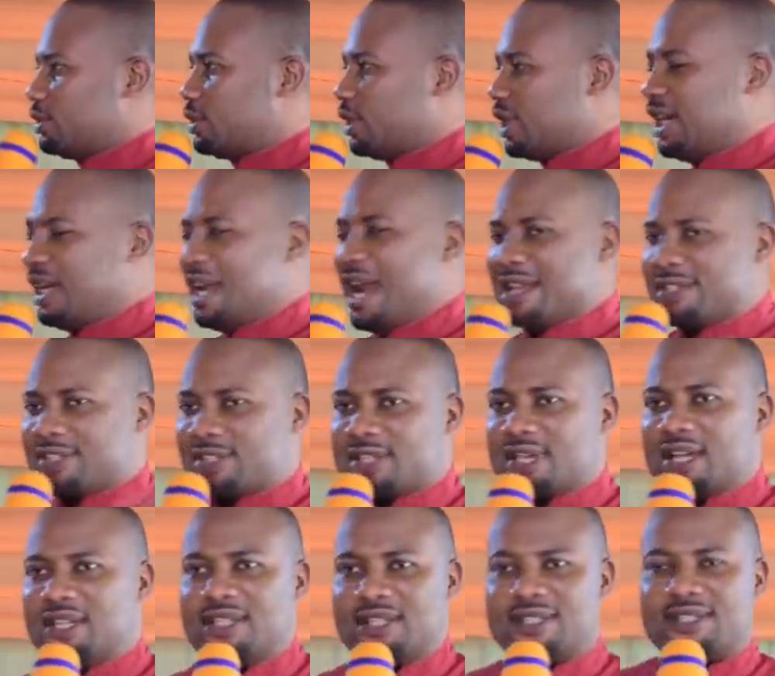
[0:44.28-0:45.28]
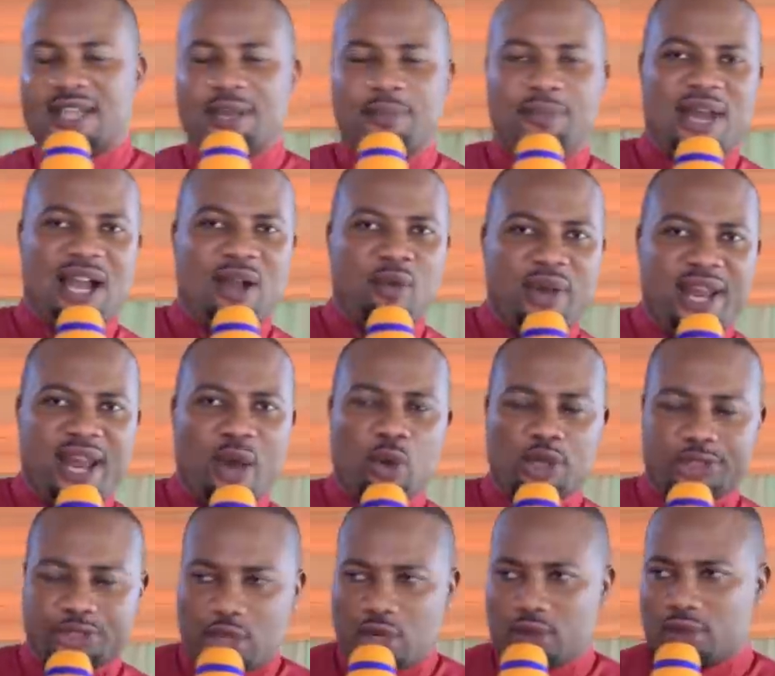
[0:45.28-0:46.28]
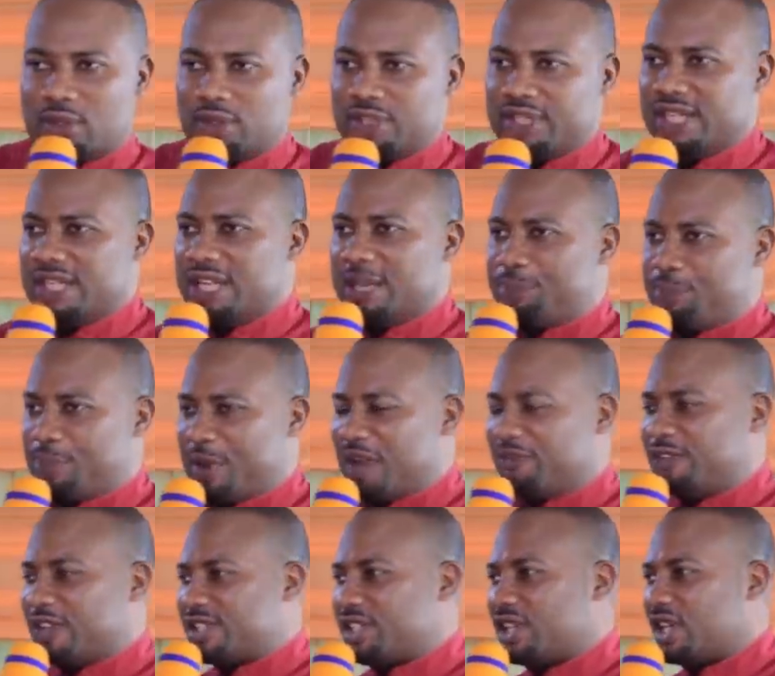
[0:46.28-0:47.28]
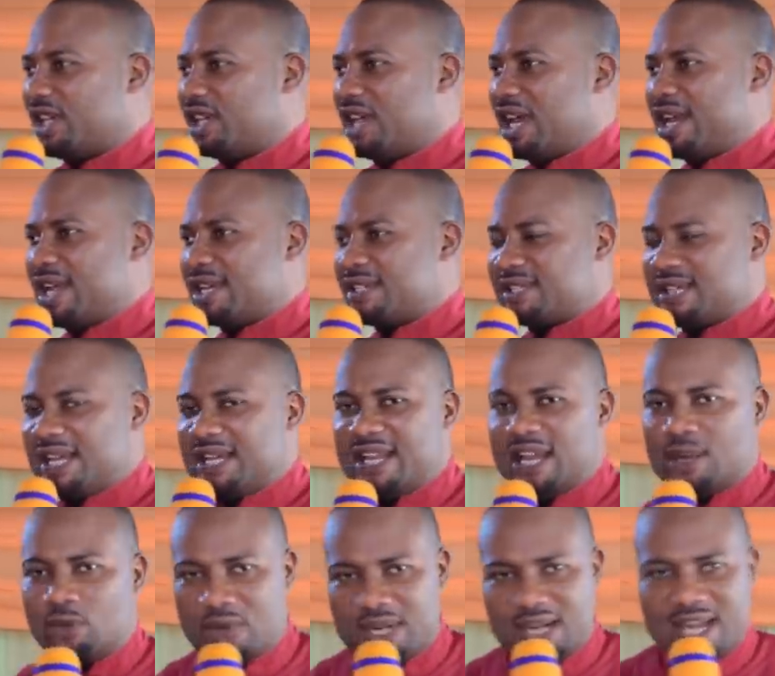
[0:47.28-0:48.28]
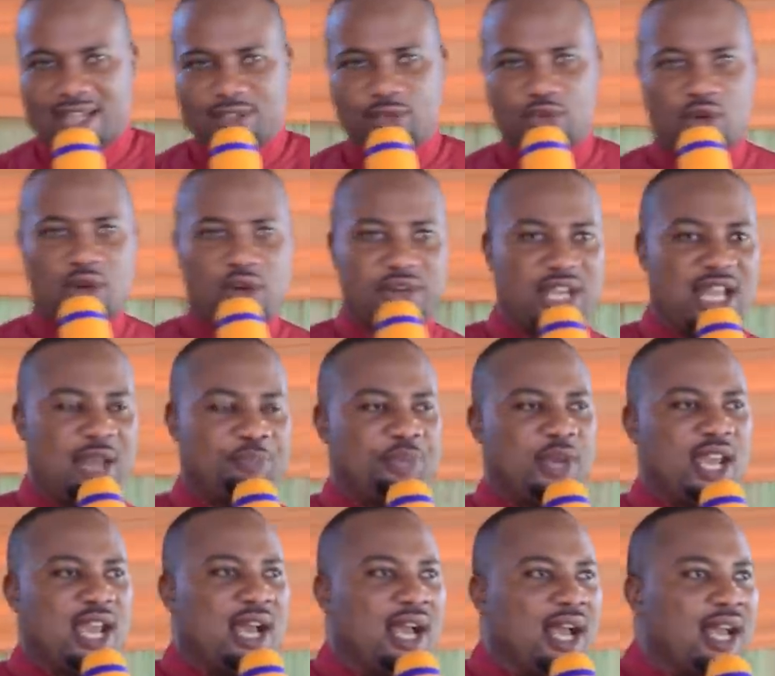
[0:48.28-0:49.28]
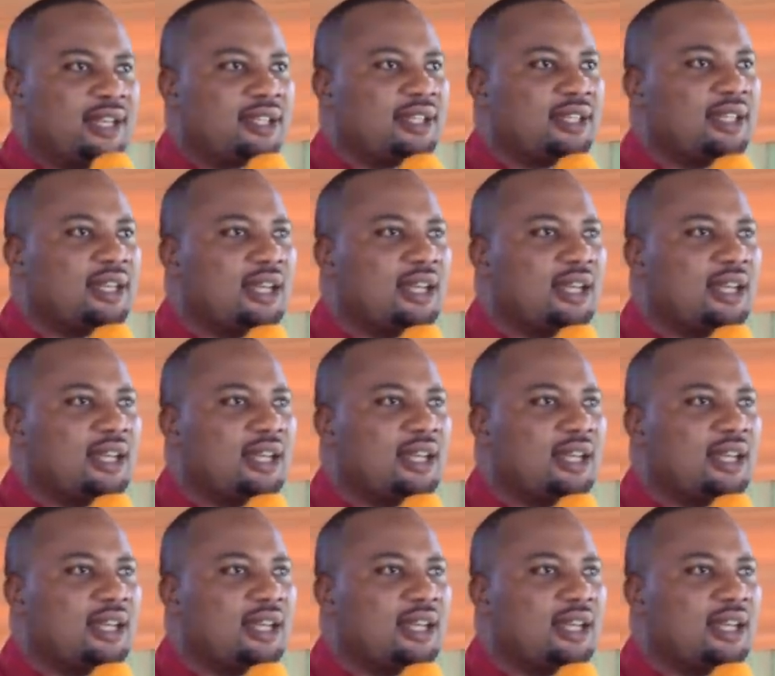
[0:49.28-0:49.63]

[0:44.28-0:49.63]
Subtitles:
During last year, December, when I was concluding the prophecy, and I said that when that throne reappeared,